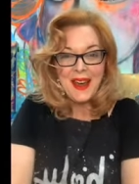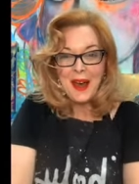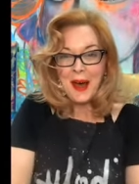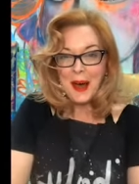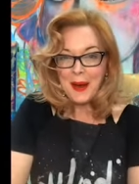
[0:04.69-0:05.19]

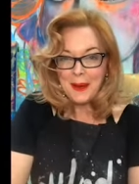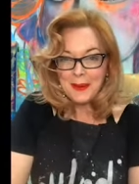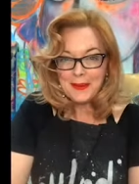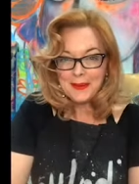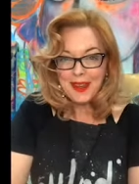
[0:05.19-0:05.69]

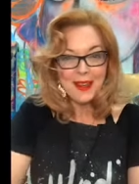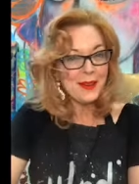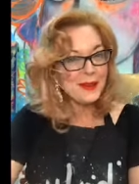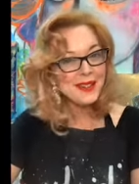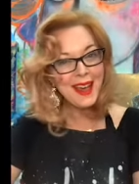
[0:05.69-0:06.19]
Hello
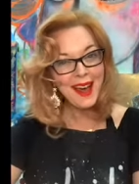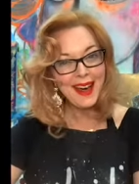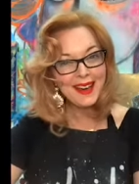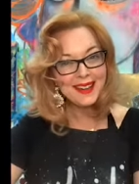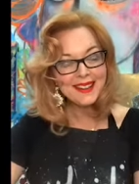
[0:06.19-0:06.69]

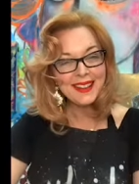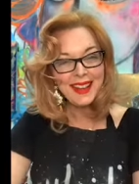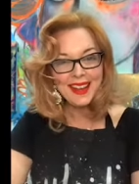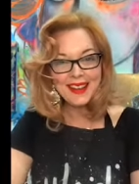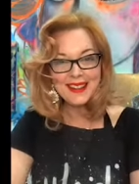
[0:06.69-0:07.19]
SCAD
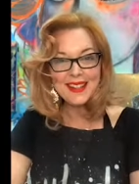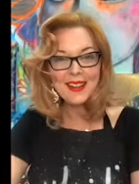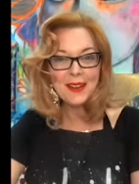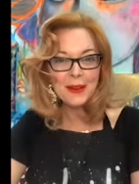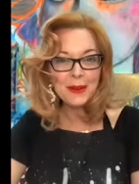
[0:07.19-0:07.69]
and
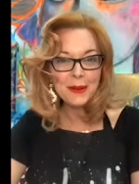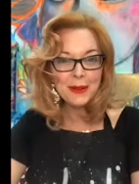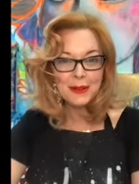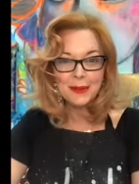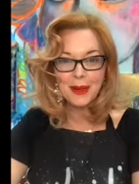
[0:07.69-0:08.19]
hello
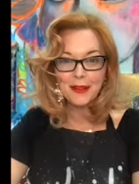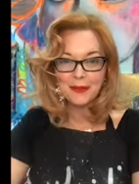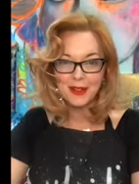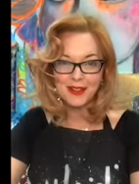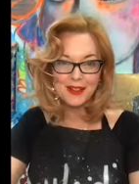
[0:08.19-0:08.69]
to my
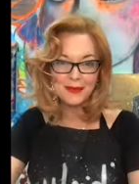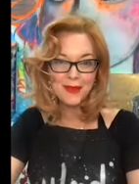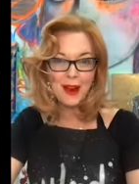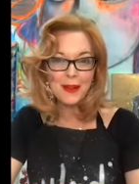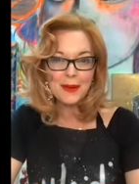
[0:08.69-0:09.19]
friends and
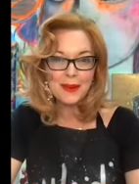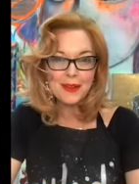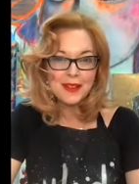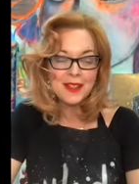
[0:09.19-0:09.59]
followers.